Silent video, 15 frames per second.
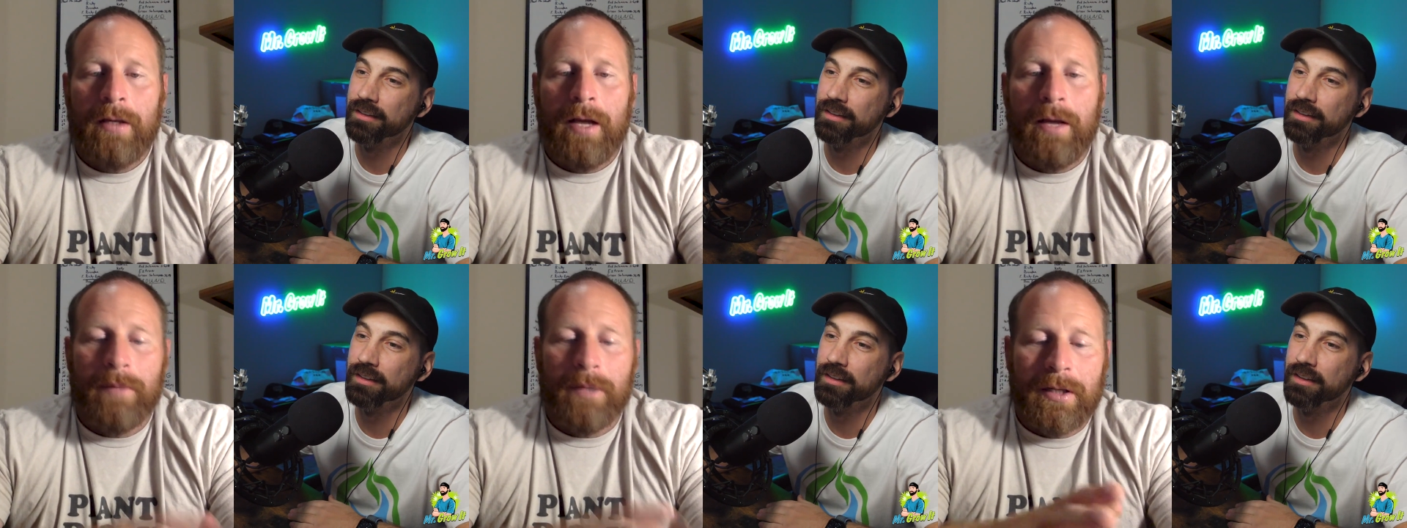
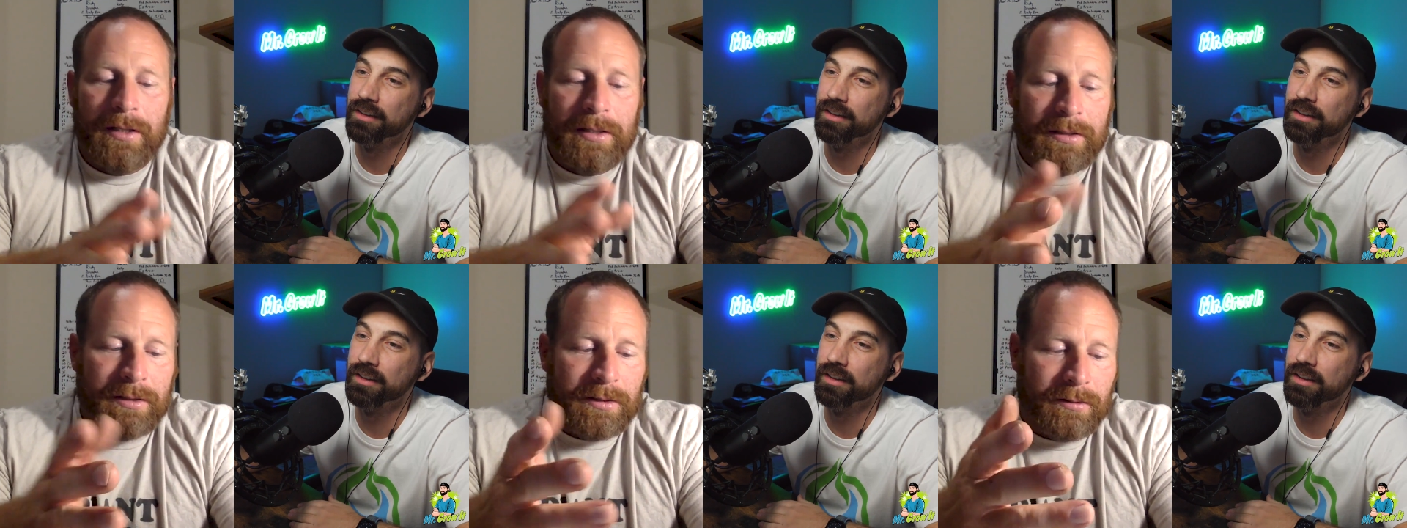Speaker 1: not
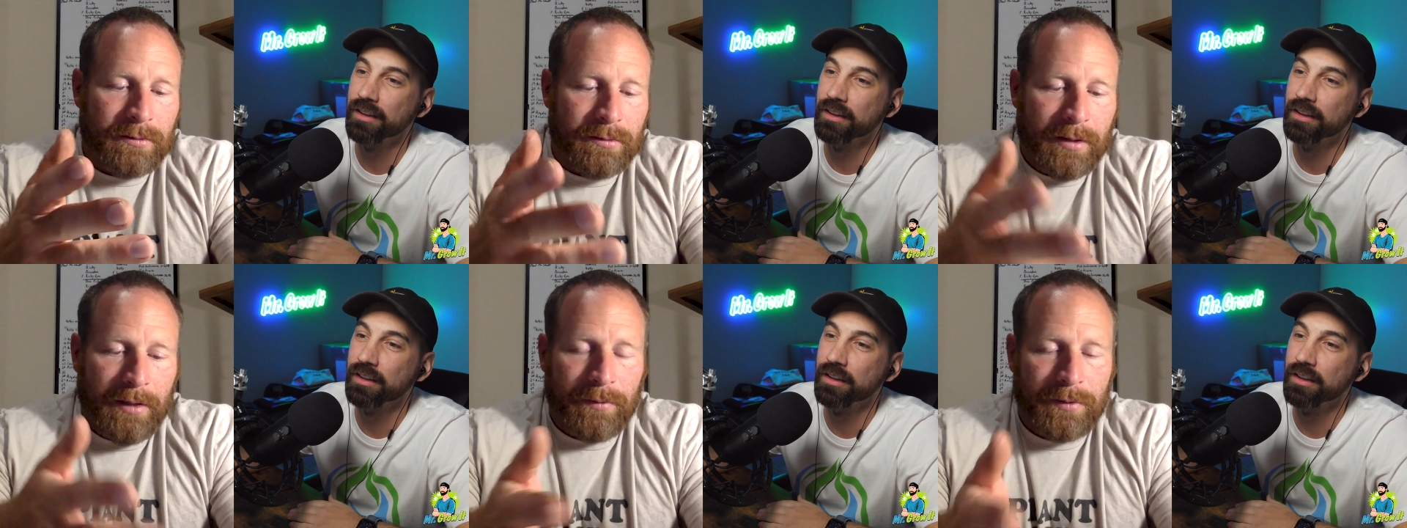because
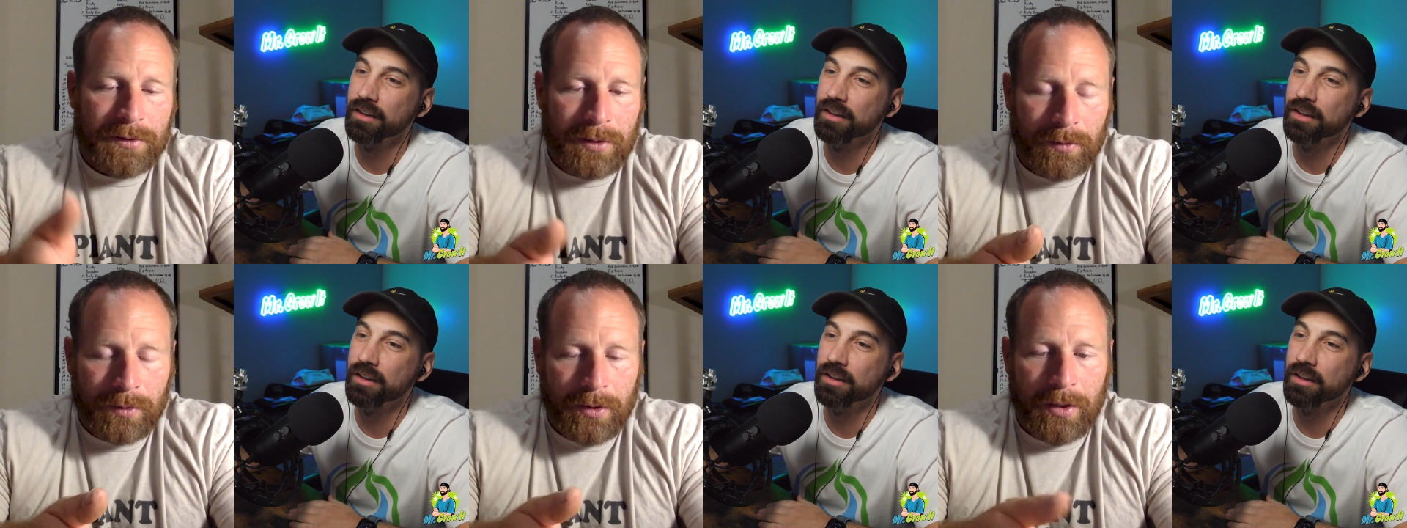it
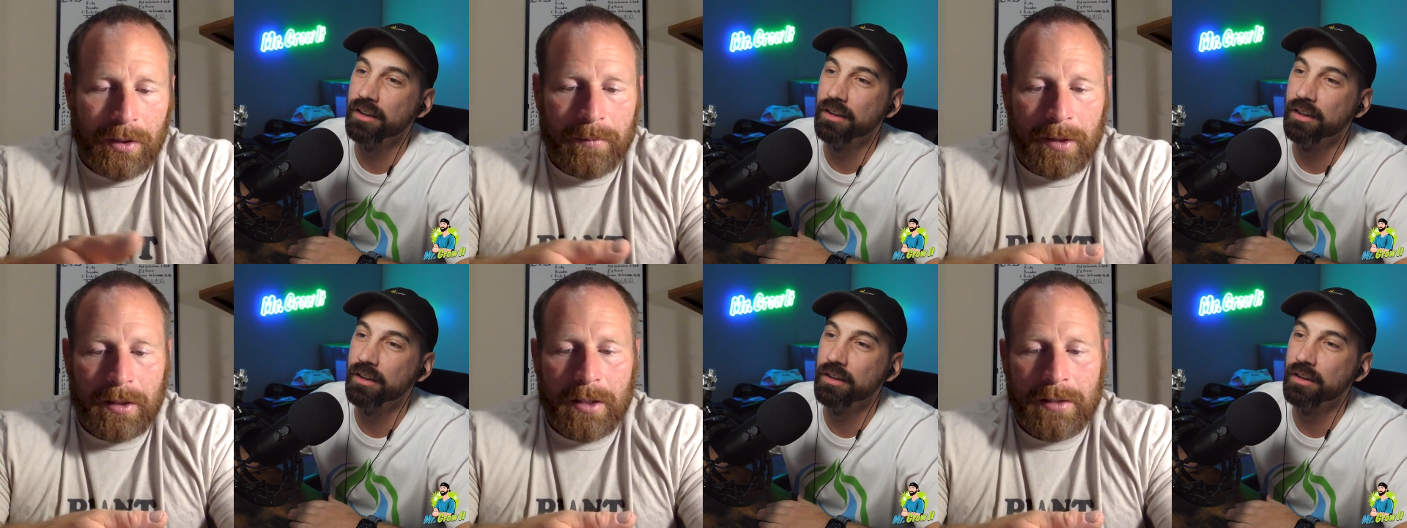was so
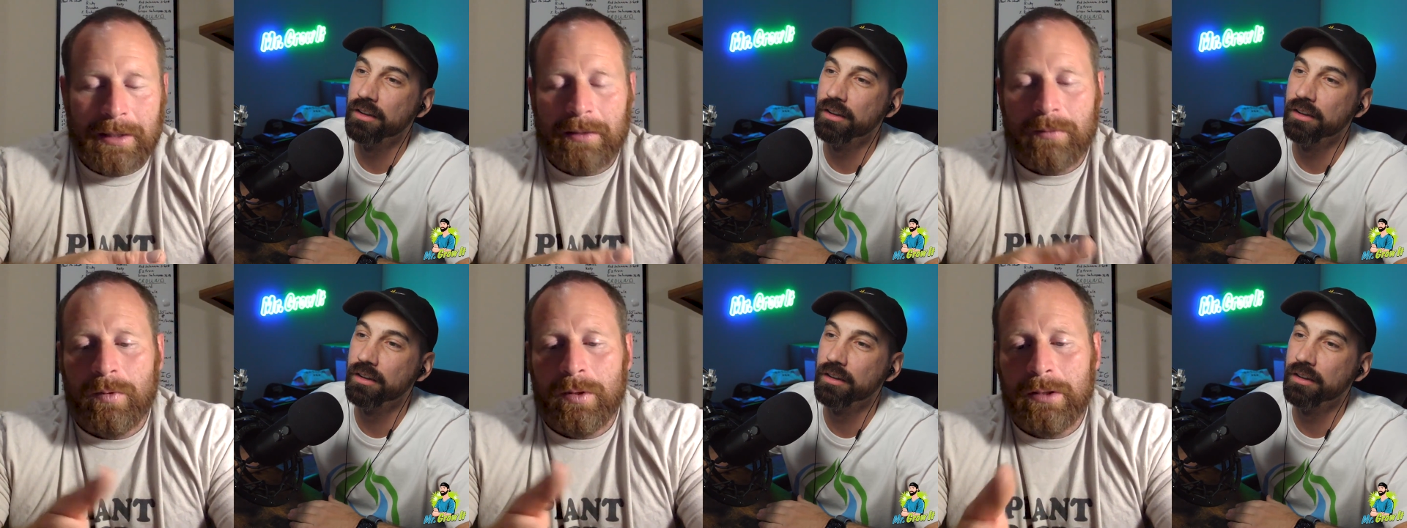good, but because
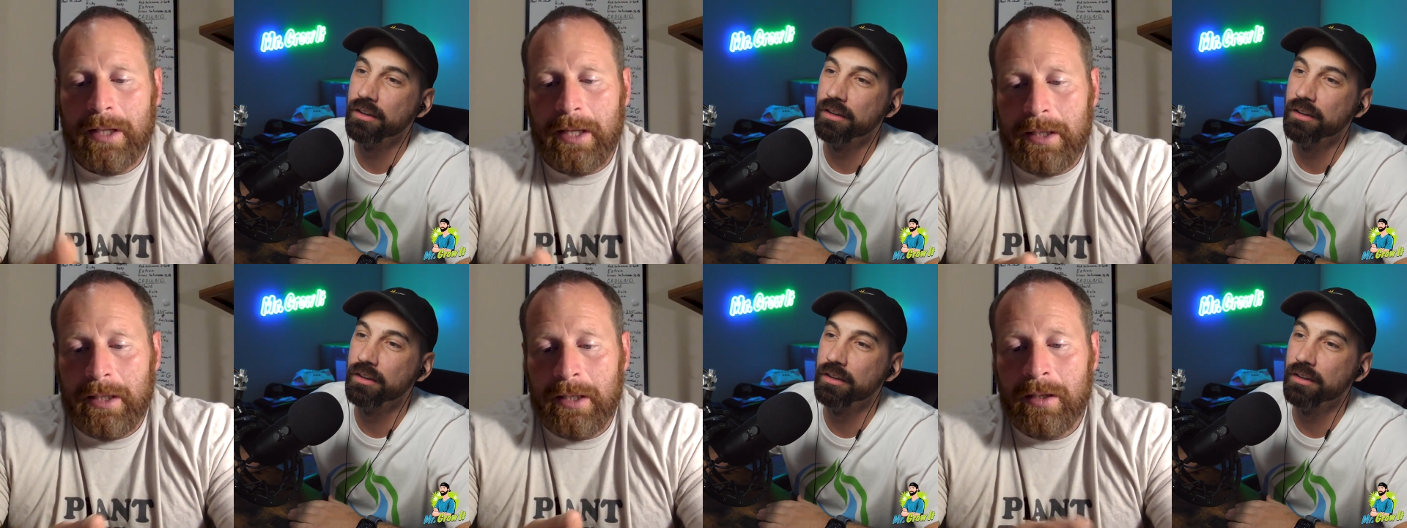like one
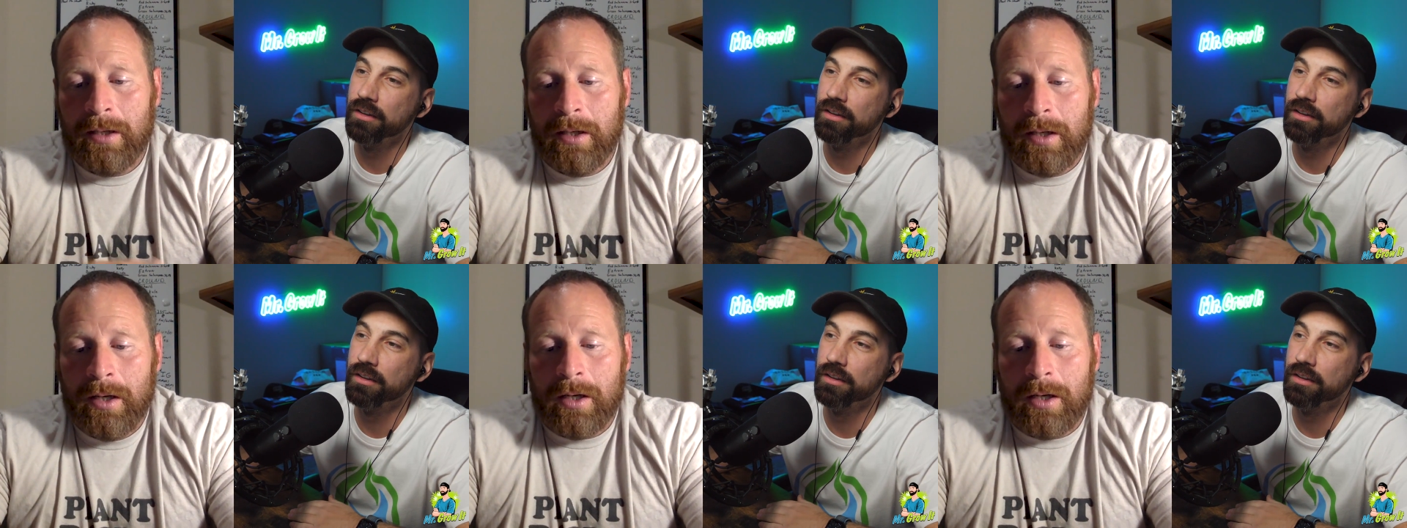lady,